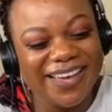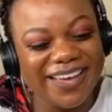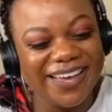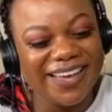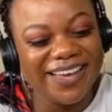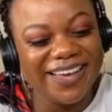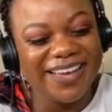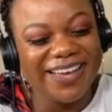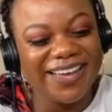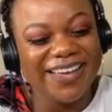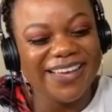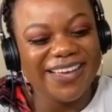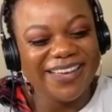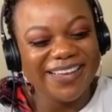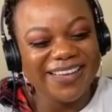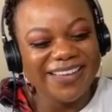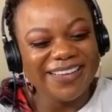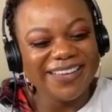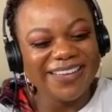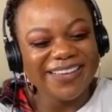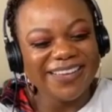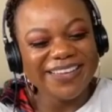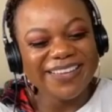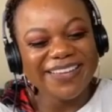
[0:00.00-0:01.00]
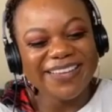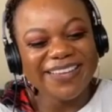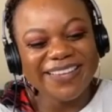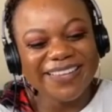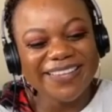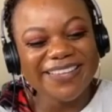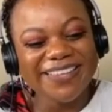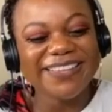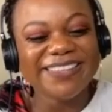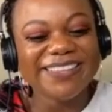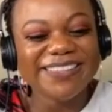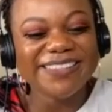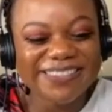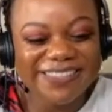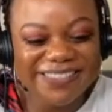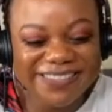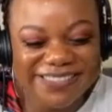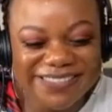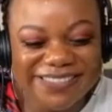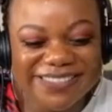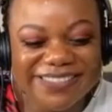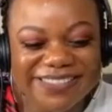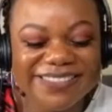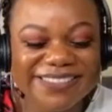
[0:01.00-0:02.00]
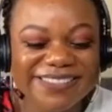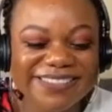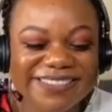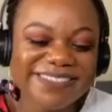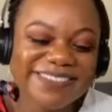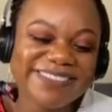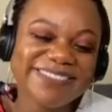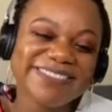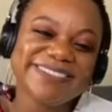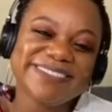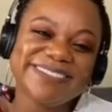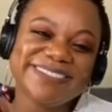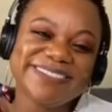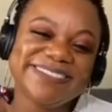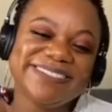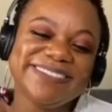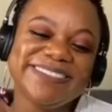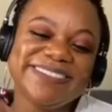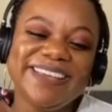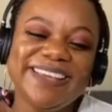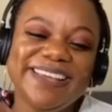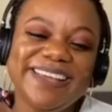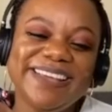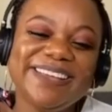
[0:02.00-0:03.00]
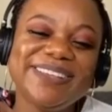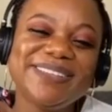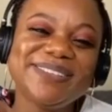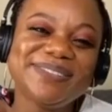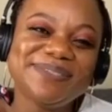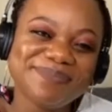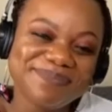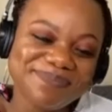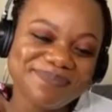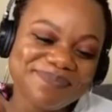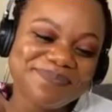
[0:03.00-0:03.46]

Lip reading: (not speaking)